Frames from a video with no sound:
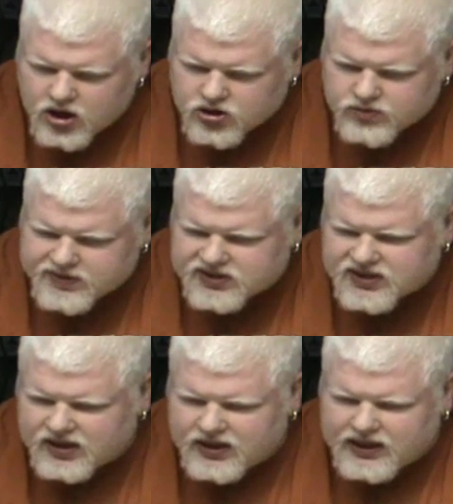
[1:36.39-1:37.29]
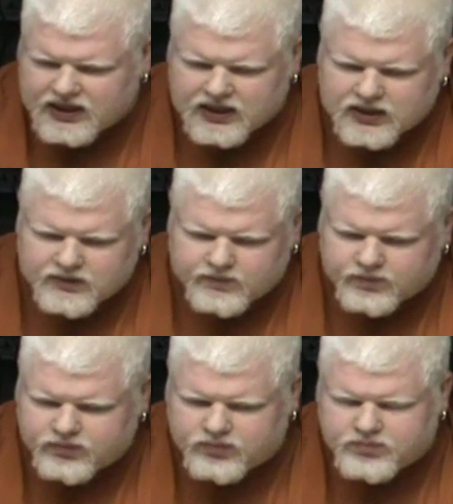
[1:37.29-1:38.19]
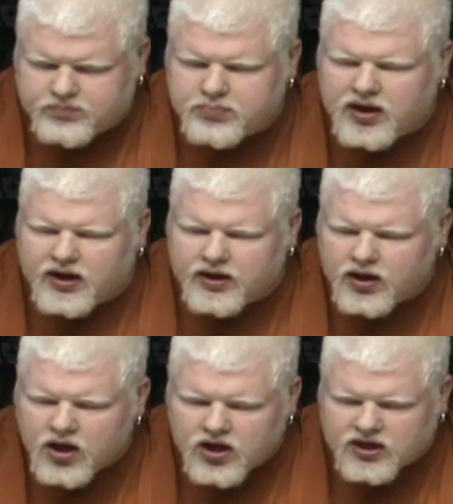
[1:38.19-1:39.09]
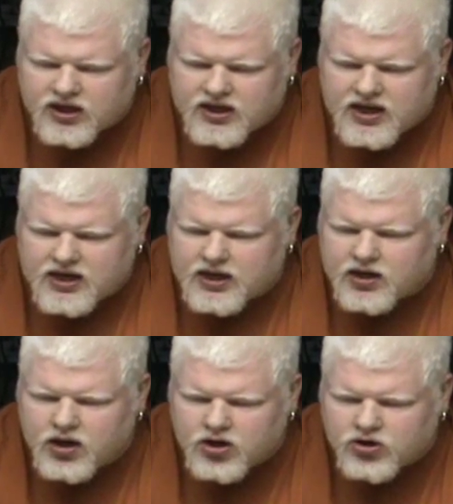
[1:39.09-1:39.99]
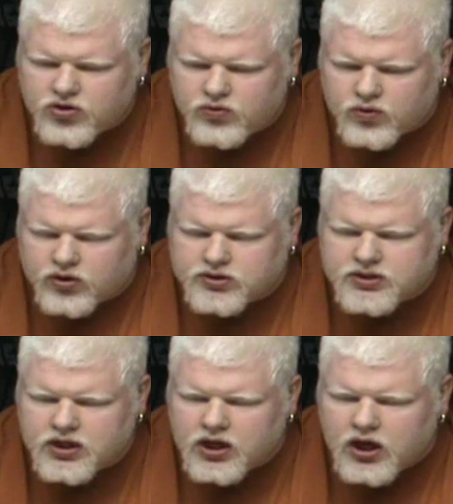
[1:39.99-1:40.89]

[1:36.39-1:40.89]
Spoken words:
You'd be selling Bud, Canadian, Coors.